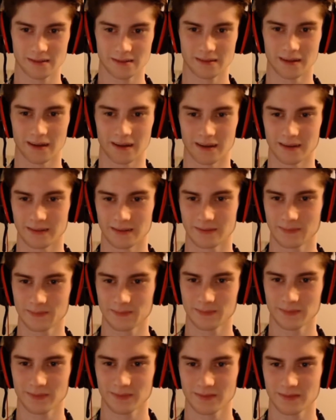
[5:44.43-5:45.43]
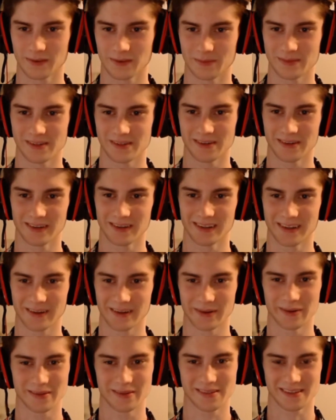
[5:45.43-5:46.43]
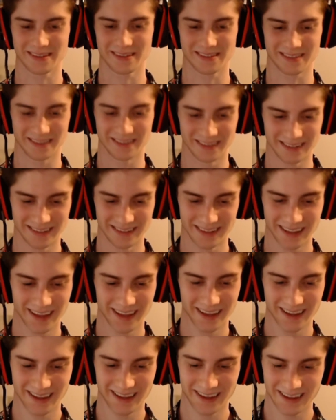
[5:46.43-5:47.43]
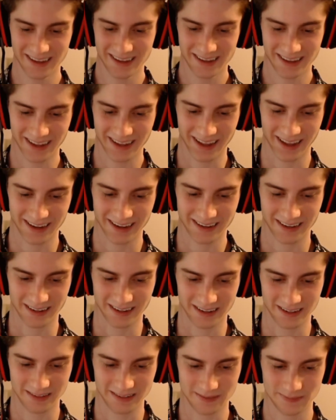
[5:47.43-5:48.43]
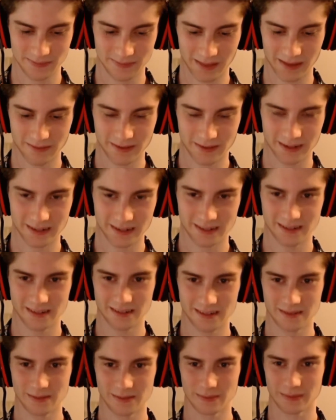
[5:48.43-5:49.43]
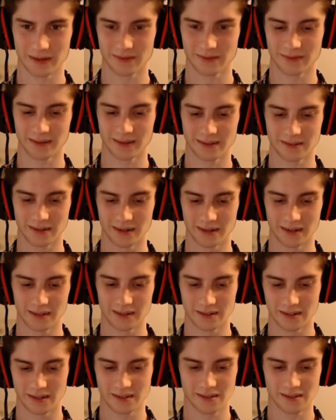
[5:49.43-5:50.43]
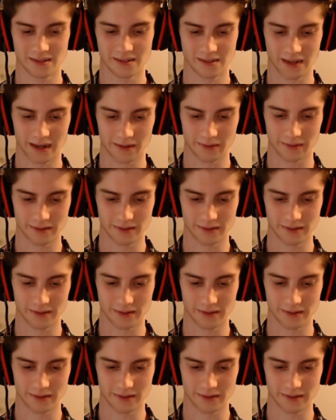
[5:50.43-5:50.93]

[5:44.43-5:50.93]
So overall, it took me around 2.5 years from zero to hero, essentially.